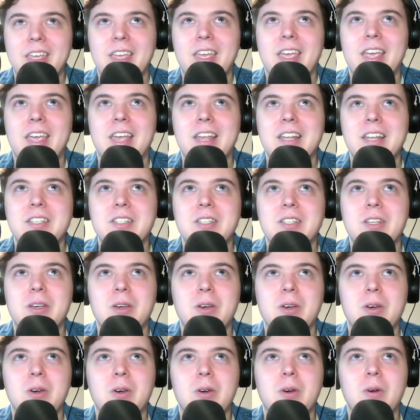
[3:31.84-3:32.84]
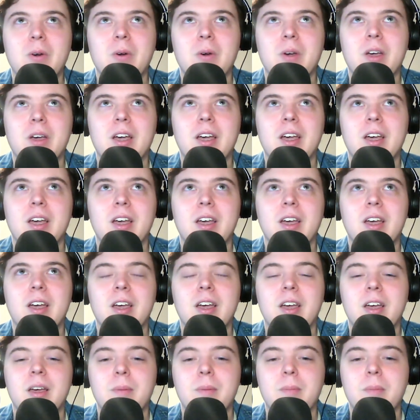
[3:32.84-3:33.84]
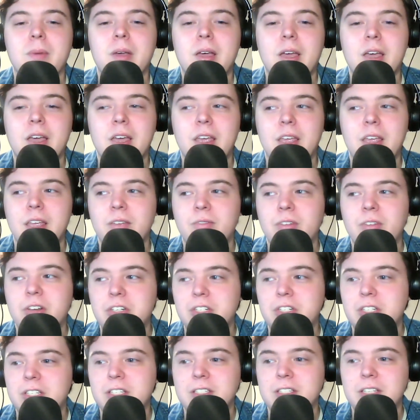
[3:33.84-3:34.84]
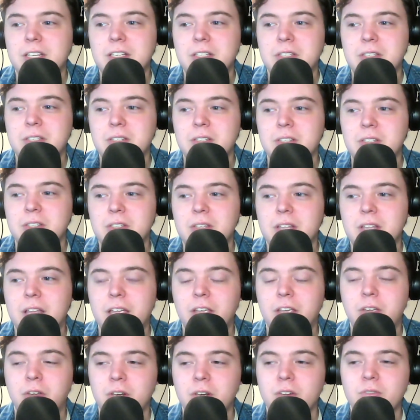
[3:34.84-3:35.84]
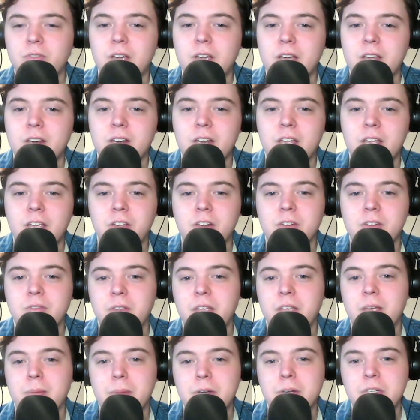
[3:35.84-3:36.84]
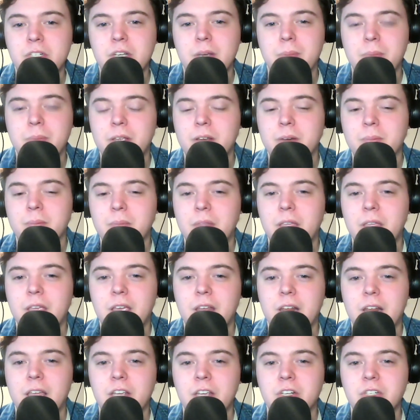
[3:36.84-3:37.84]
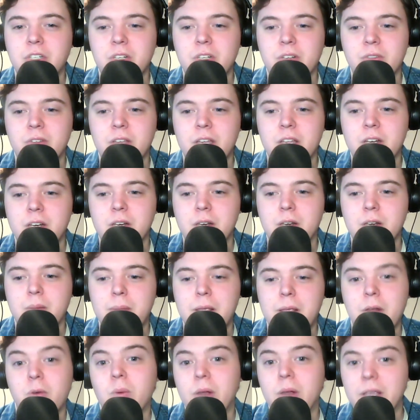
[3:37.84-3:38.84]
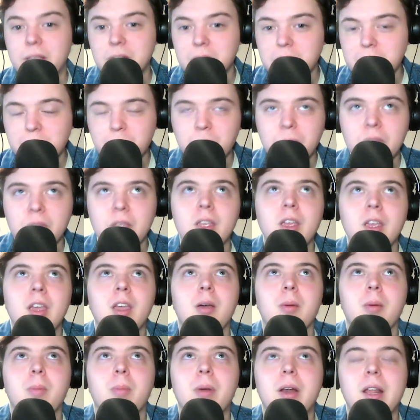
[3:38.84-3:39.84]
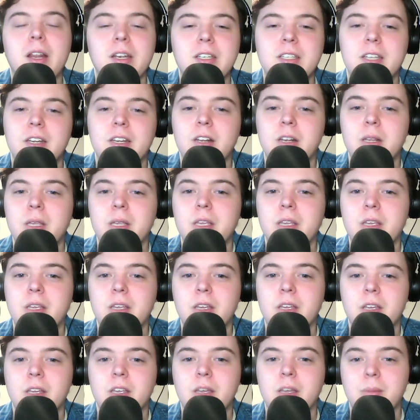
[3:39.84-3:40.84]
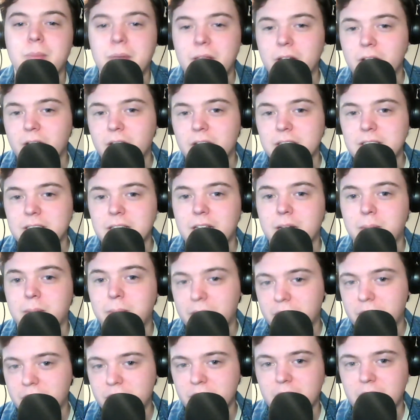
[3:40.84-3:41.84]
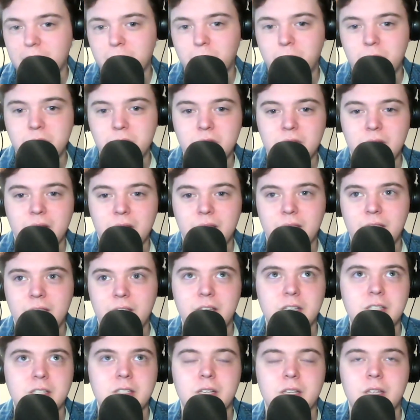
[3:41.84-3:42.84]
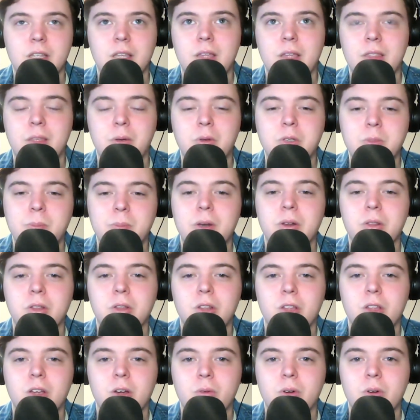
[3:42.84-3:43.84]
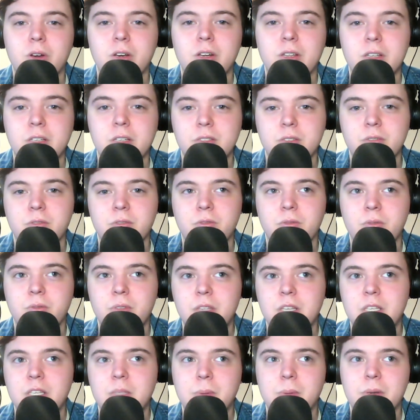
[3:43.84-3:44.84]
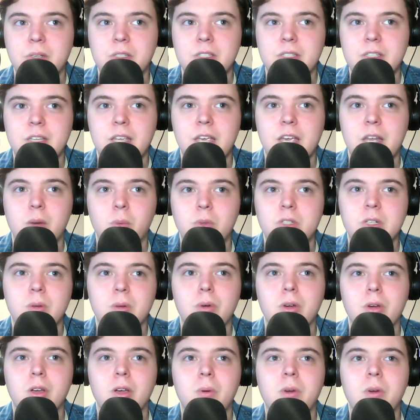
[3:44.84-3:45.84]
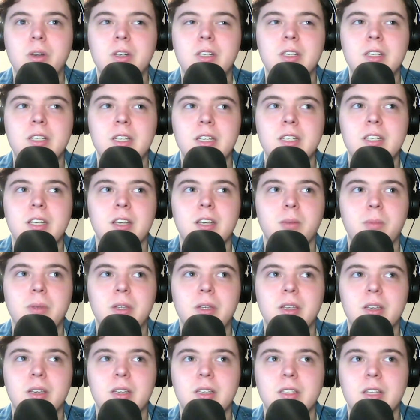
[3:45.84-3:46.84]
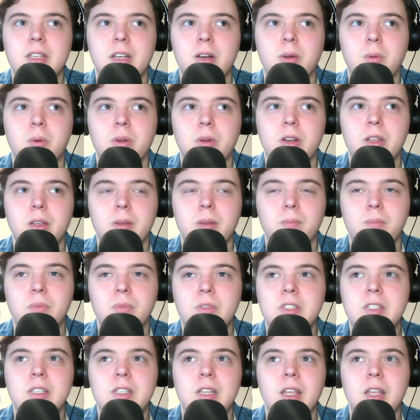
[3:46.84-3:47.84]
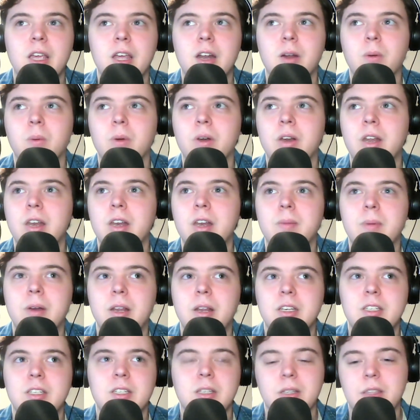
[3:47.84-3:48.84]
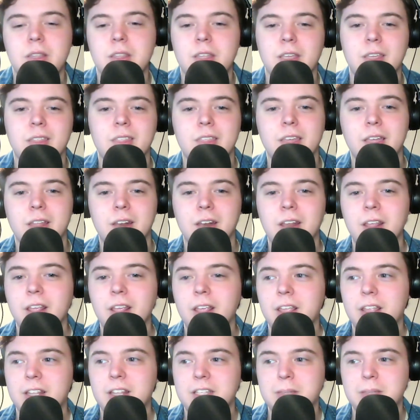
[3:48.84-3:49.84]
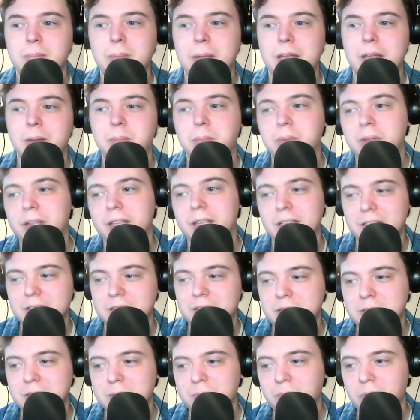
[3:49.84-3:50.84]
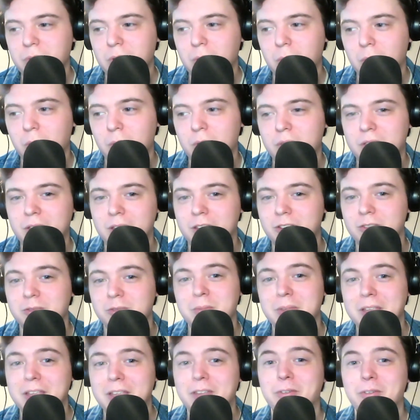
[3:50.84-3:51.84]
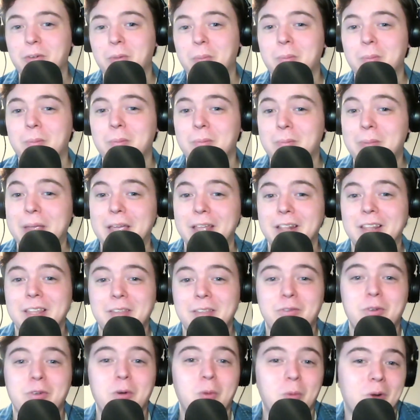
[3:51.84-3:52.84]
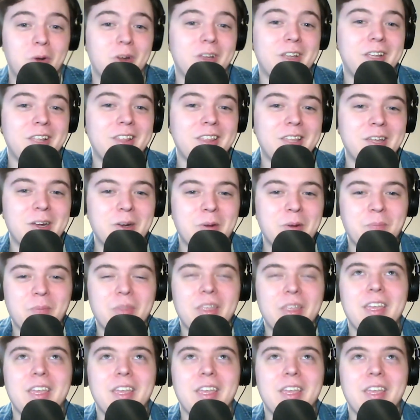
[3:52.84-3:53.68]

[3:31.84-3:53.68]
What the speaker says: And so I eventually said I could have kept my job there, and I actually could have gotten a pay raise. But I decided to come here because I had a better job, which I think was better in the long run because of the experiences I had, which I won't go into detail because I don't want anybody to think that it's a bad place or think of me badly for working there.